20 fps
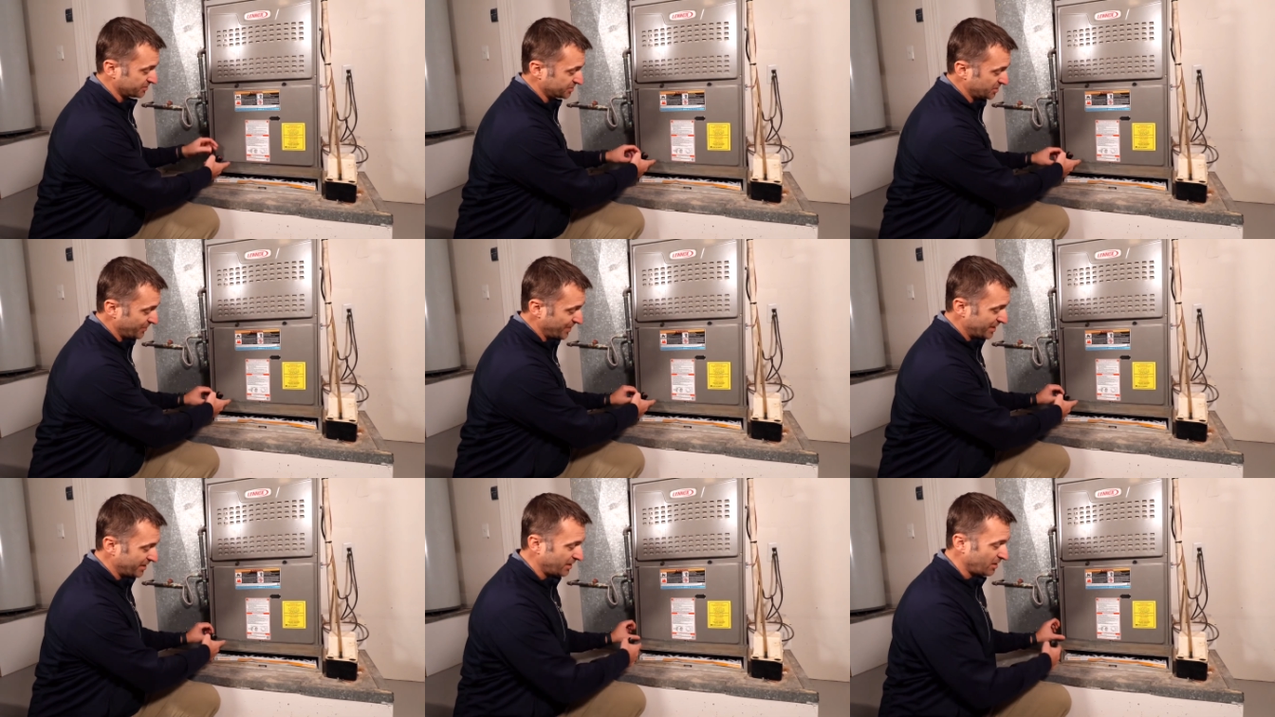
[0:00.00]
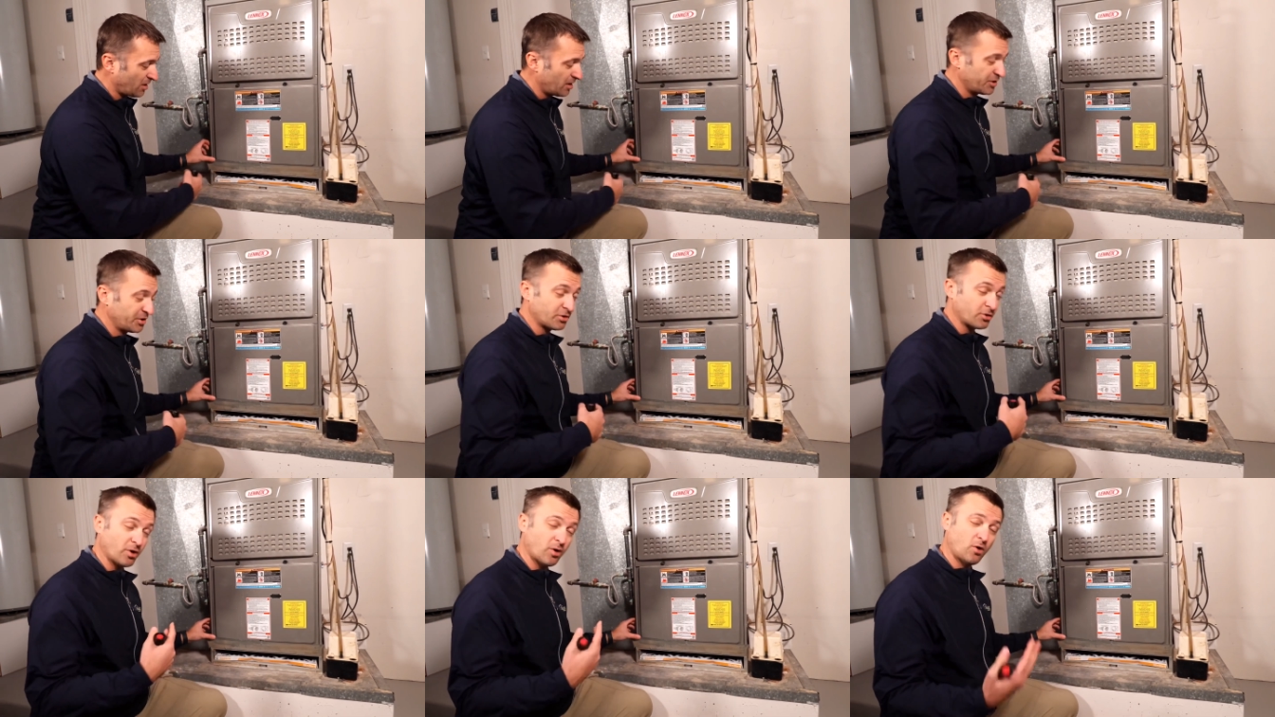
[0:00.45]
Depending
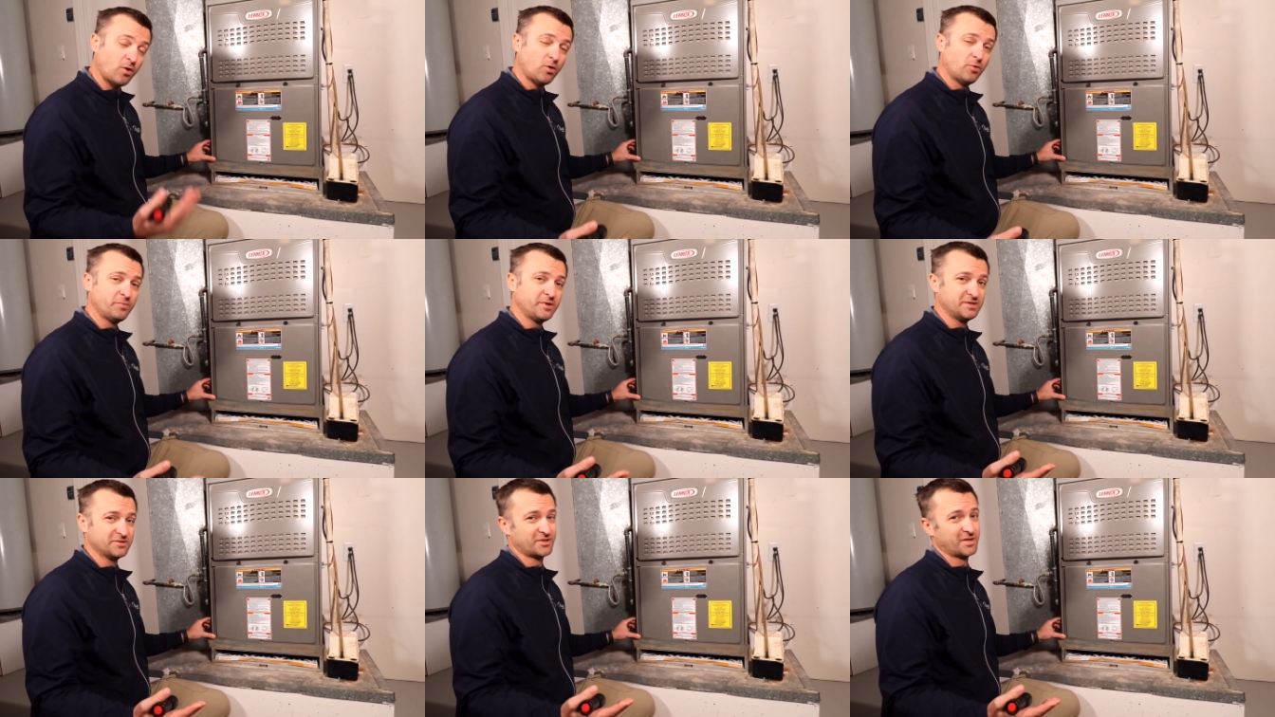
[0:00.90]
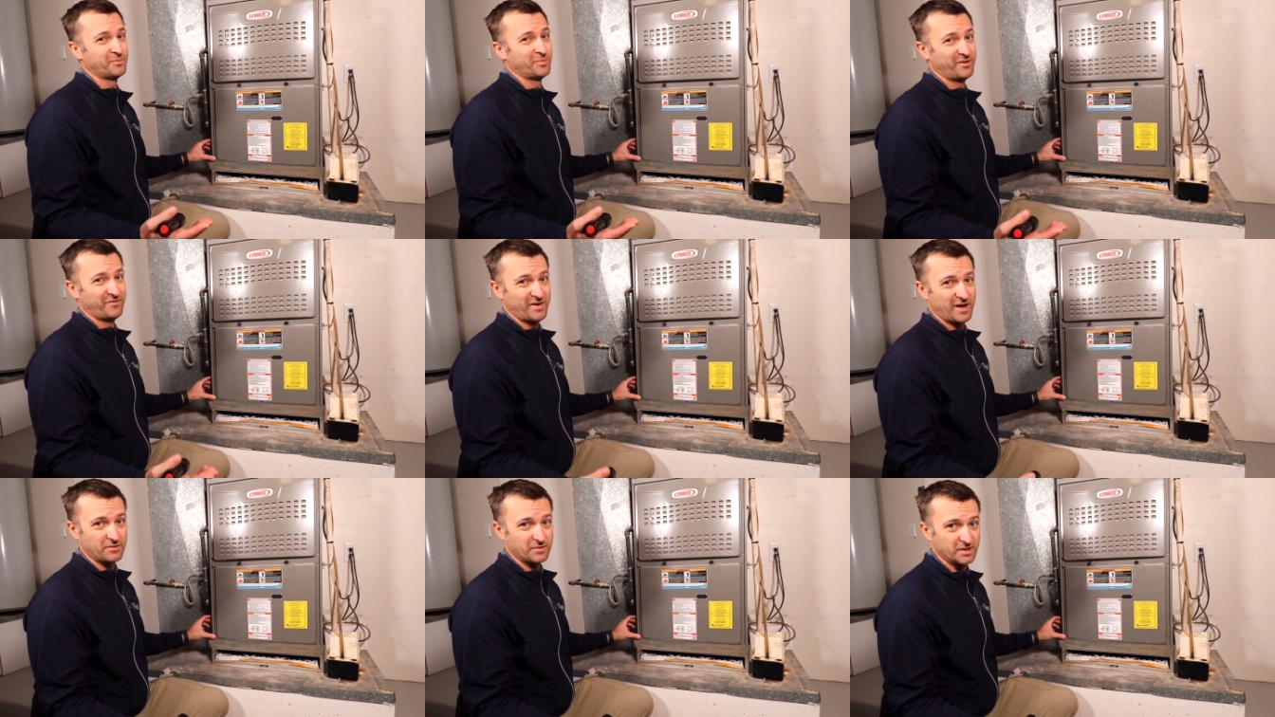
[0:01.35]
on your home, these are gonna
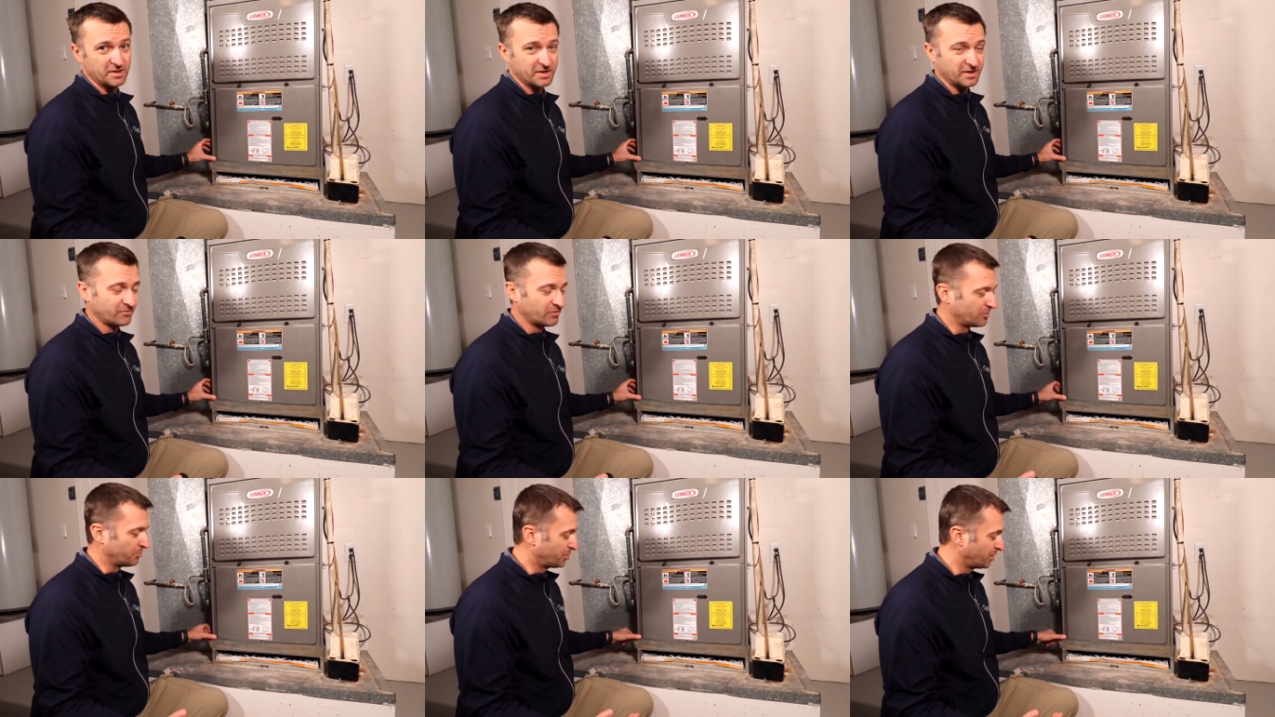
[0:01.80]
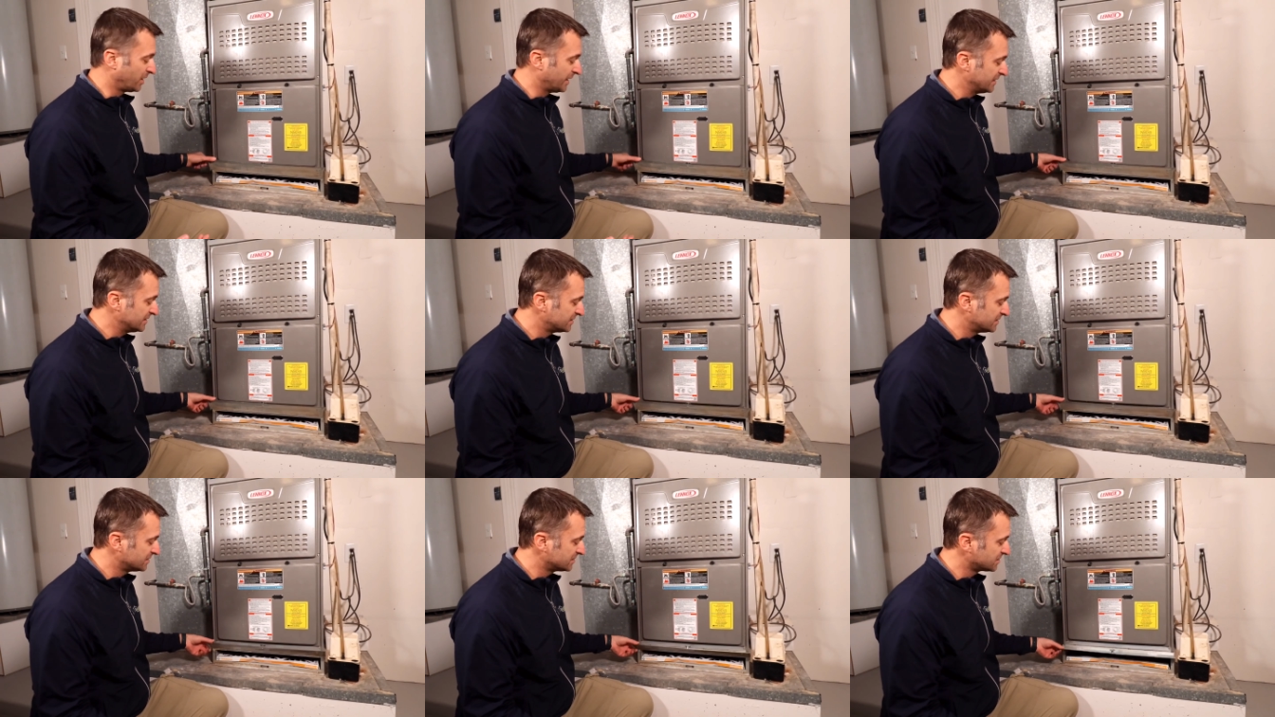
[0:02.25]
be found in different
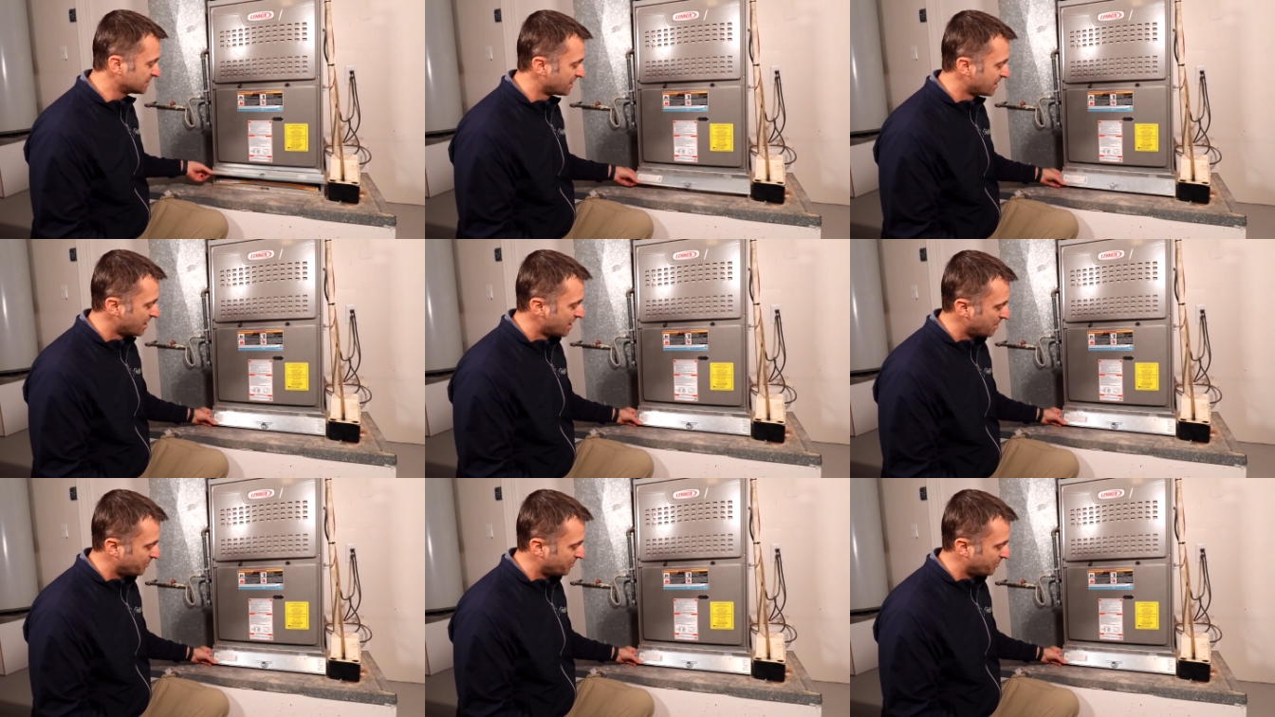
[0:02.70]
places,